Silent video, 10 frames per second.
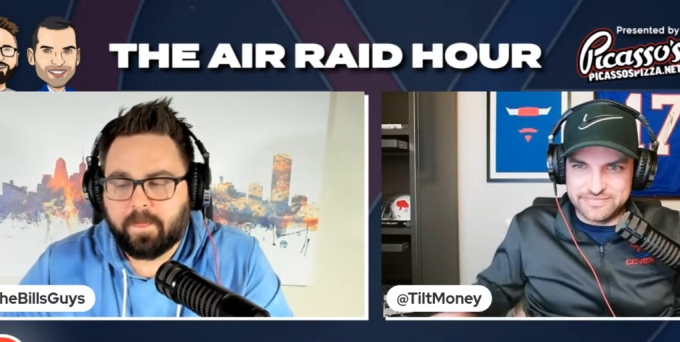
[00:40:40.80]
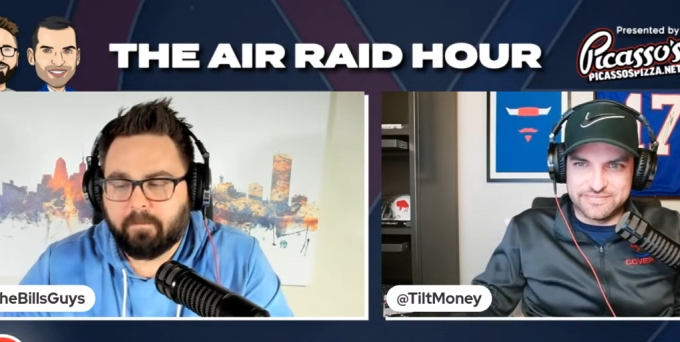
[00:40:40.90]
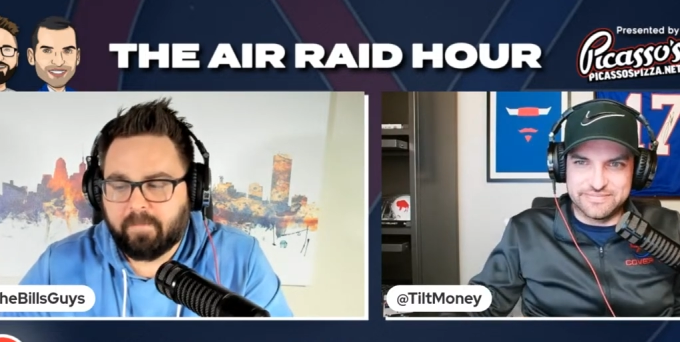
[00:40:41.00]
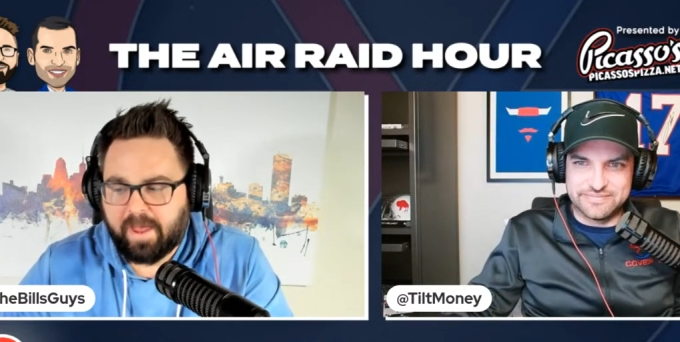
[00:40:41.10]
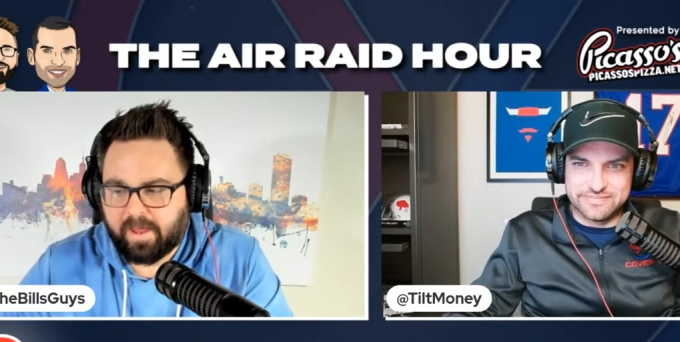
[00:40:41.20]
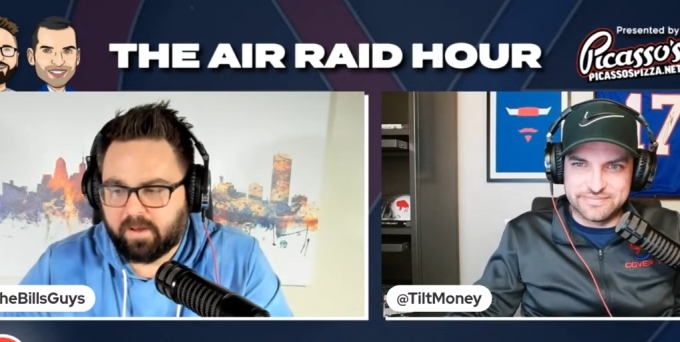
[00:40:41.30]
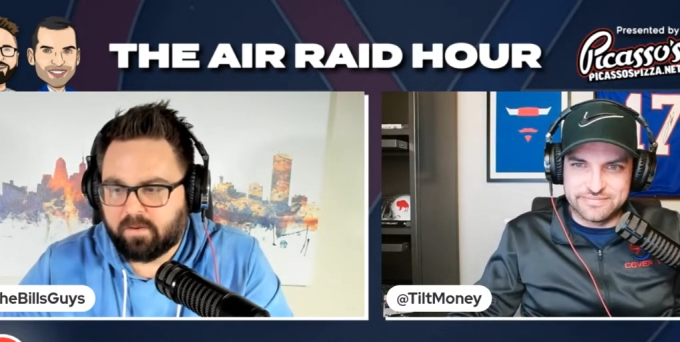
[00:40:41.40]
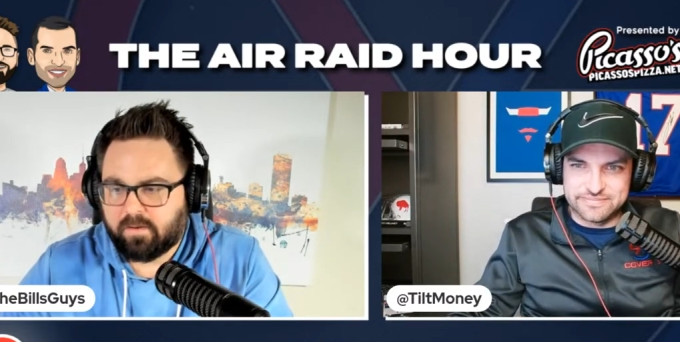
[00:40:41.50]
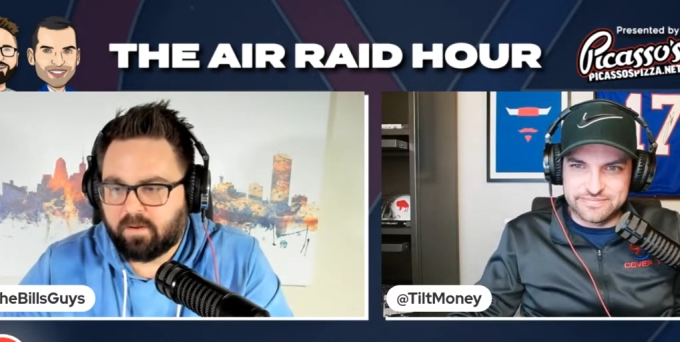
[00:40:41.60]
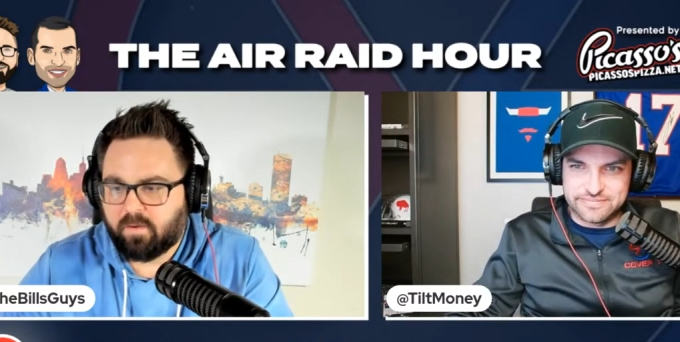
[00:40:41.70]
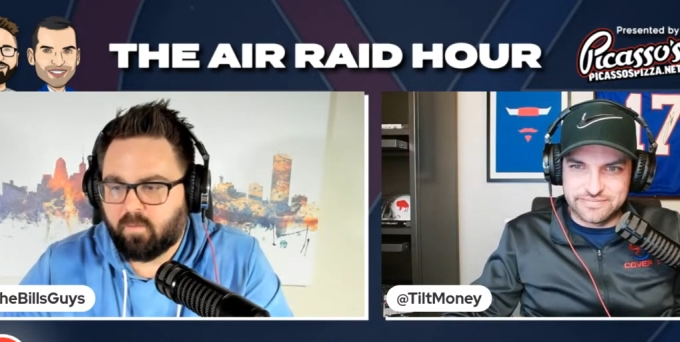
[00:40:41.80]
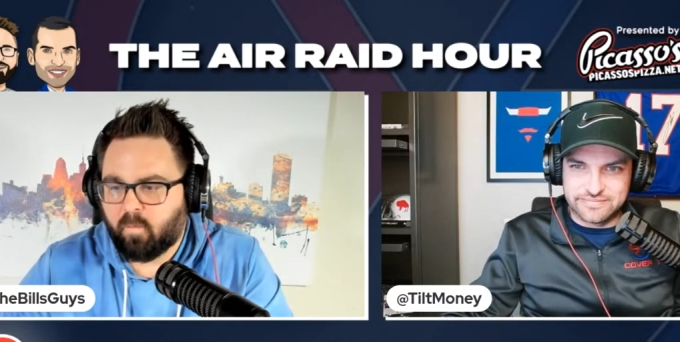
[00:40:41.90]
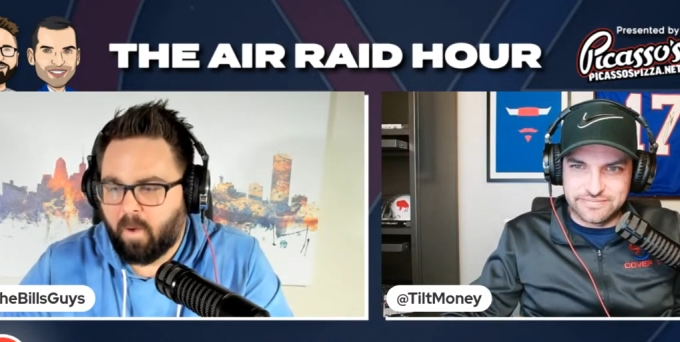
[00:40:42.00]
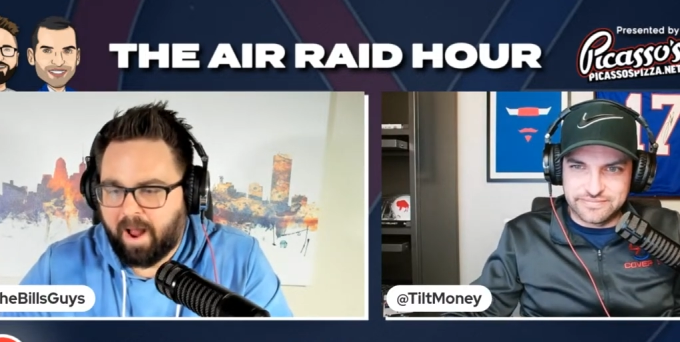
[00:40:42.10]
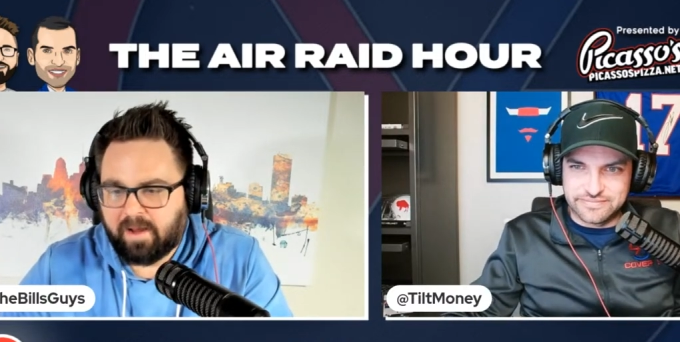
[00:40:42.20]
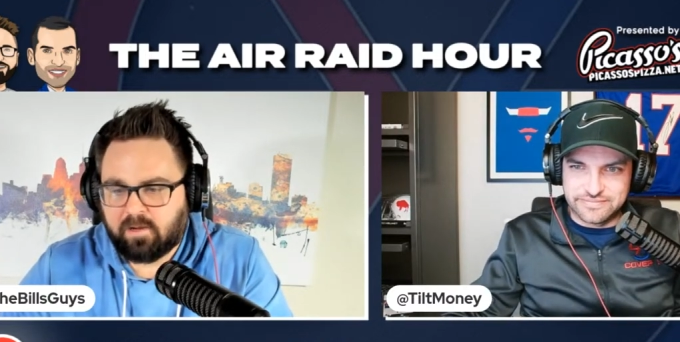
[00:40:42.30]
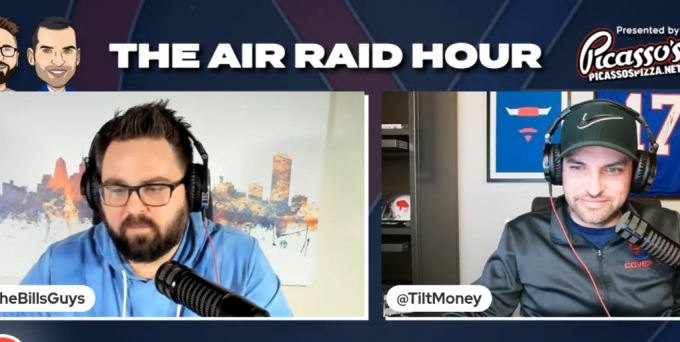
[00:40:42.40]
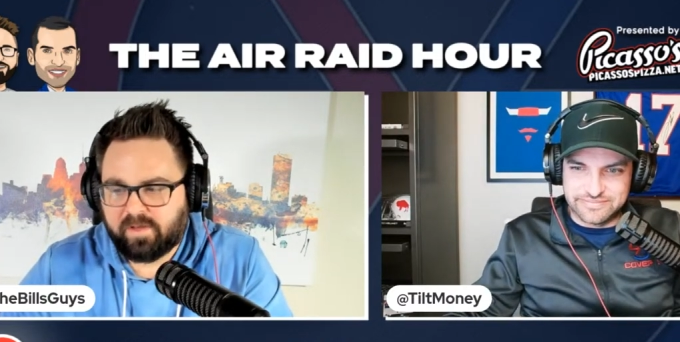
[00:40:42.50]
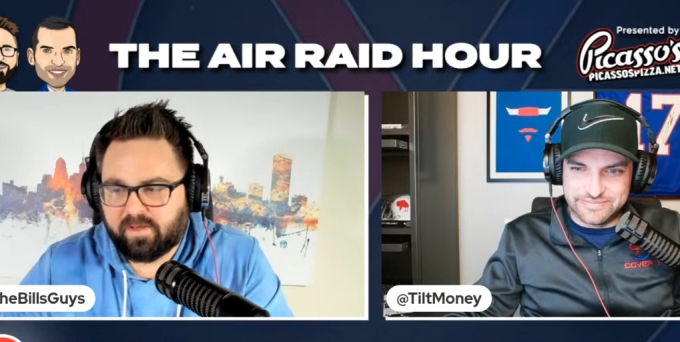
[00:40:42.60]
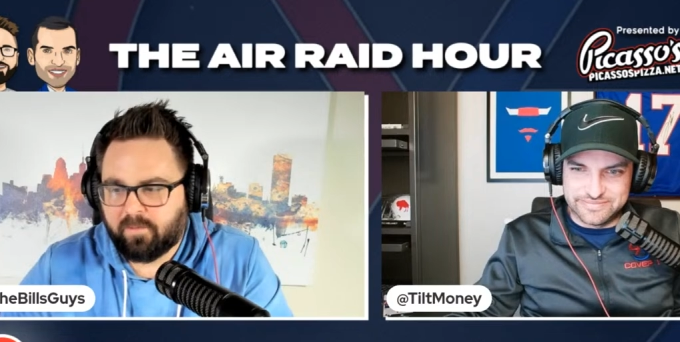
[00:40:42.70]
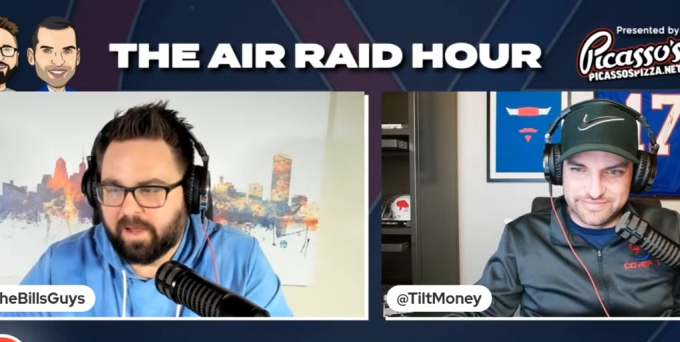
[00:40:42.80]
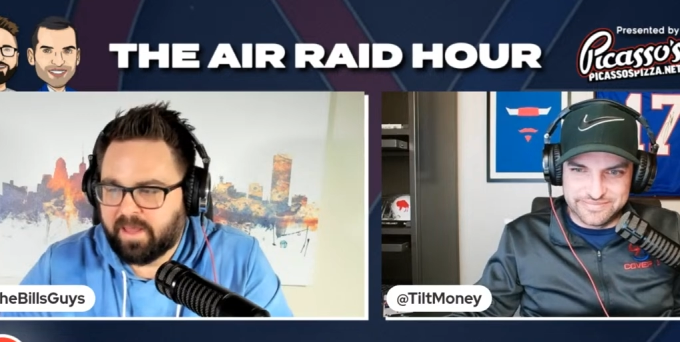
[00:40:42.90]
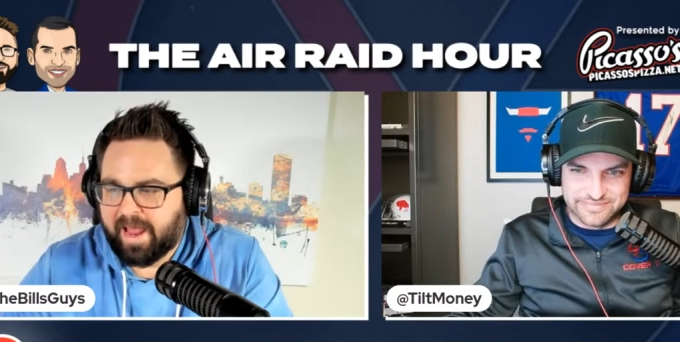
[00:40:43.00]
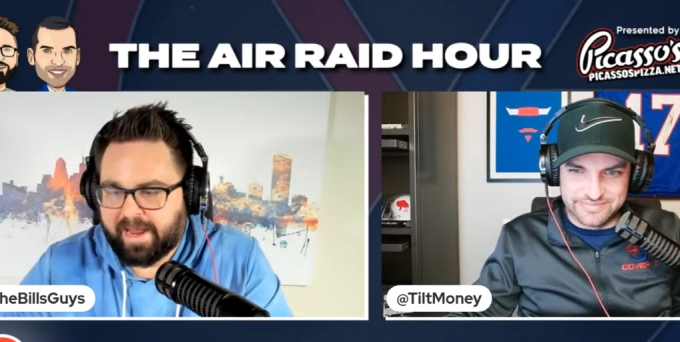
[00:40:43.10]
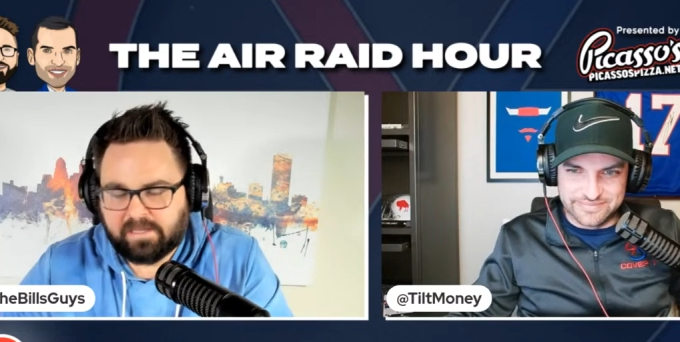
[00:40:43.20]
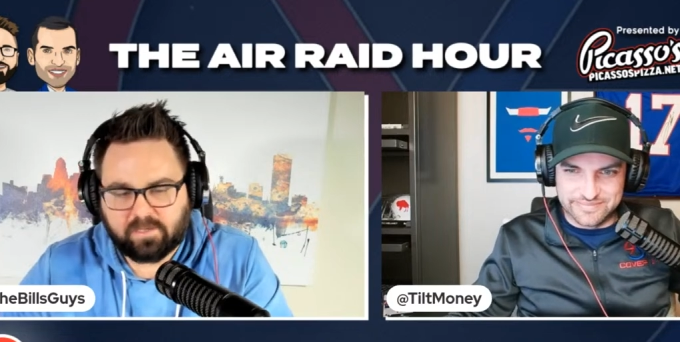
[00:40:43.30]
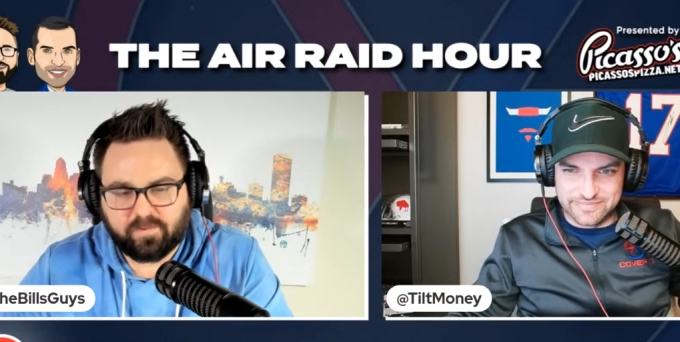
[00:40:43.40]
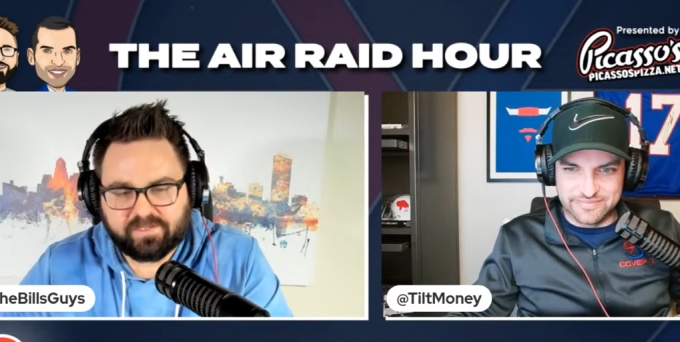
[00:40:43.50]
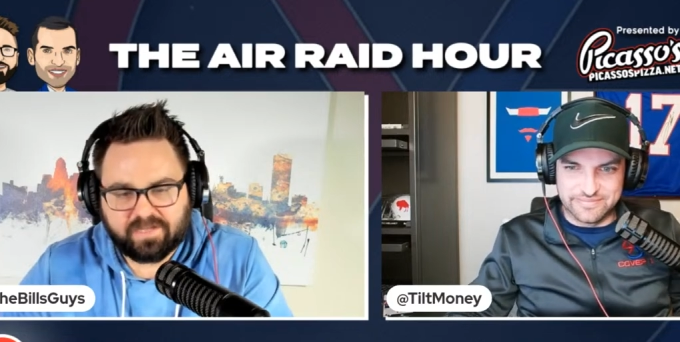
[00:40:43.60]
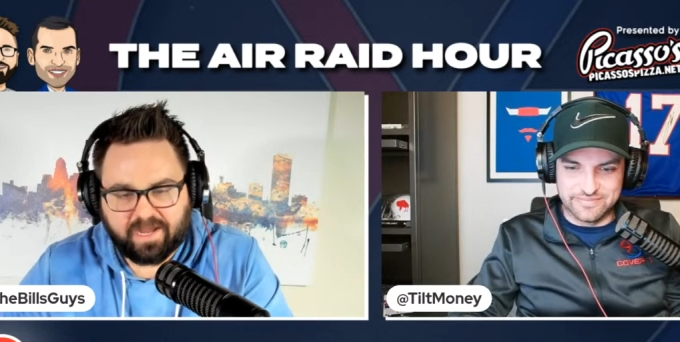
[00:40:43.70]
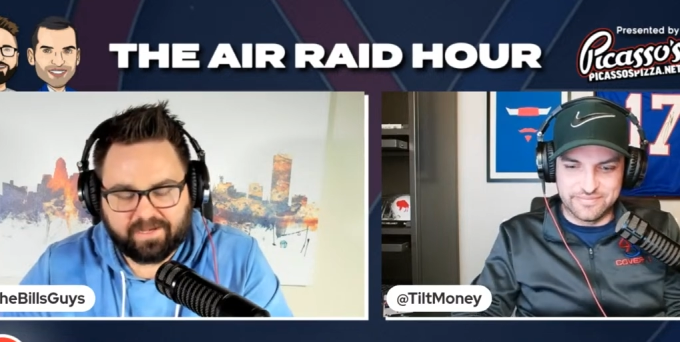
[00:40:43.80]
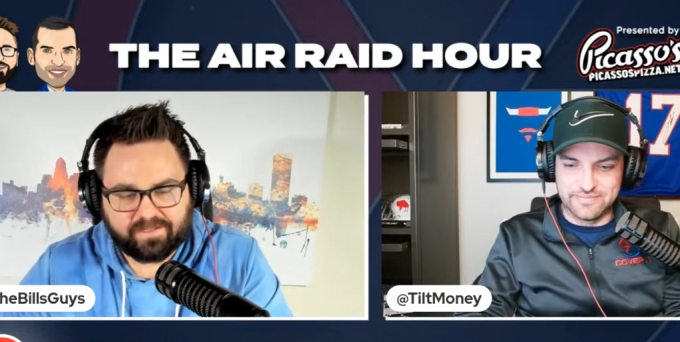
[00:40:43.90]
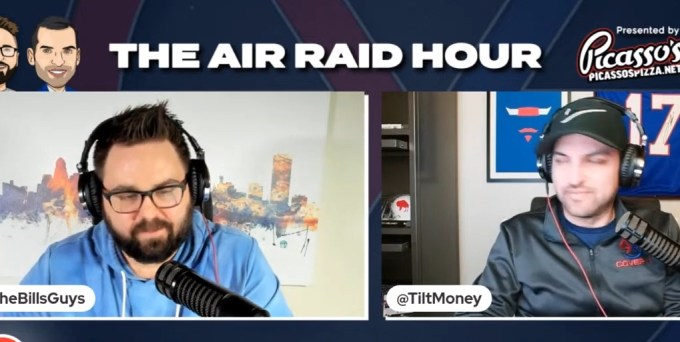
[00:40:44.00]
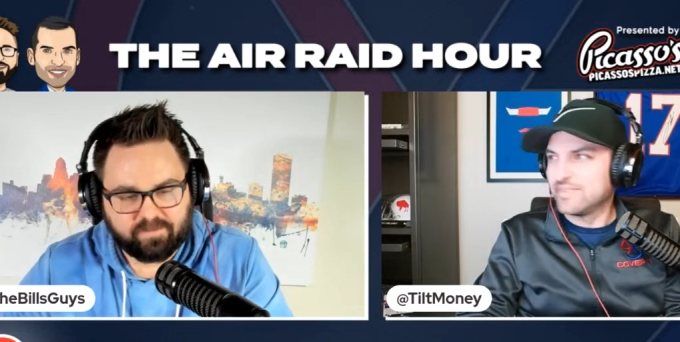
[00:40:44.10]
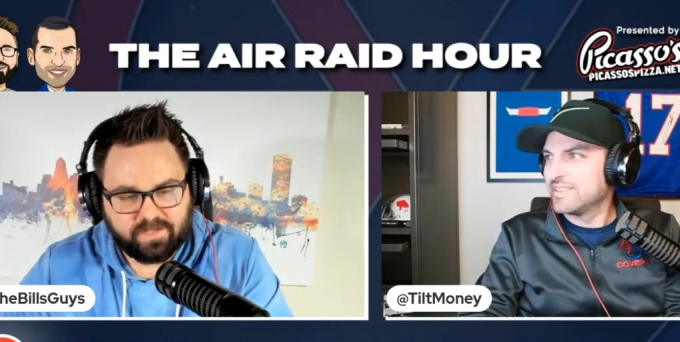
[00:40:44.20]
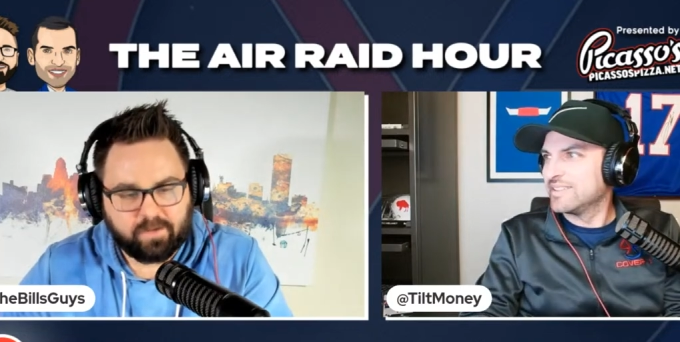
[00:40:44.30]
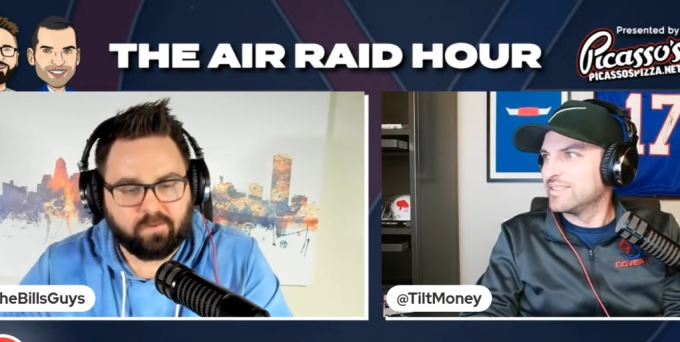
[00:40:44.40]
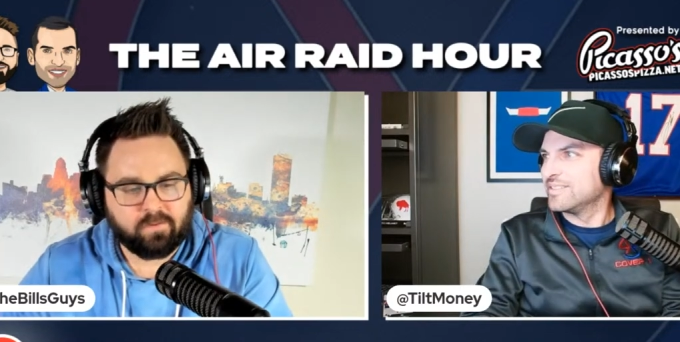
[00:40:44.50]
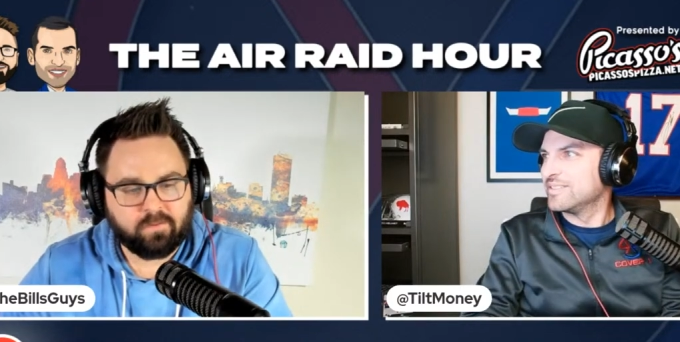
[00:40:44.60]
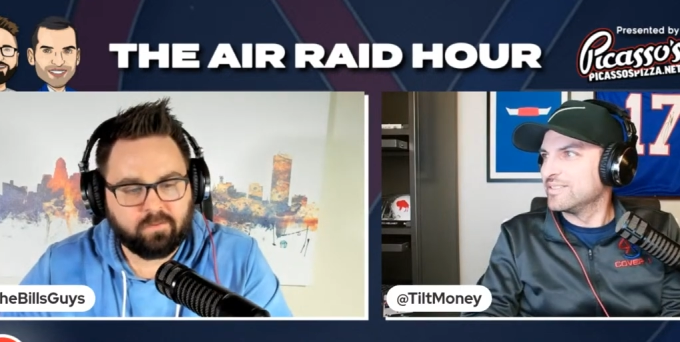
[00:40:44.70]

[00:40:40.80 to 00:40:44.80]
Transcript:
Speaker 1: man, why did we, why the heck did we sign Tim Settle?